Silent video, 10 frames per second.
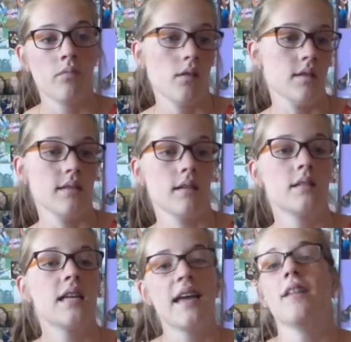There's
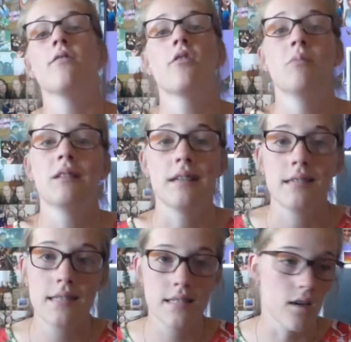like 10 of them at
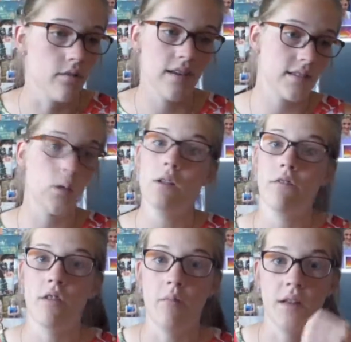least, so that's all
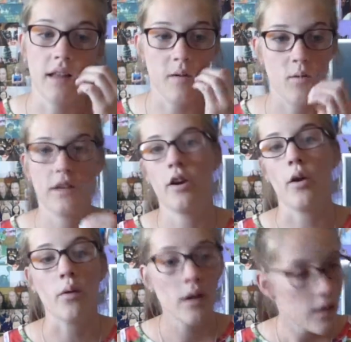of them in like one go.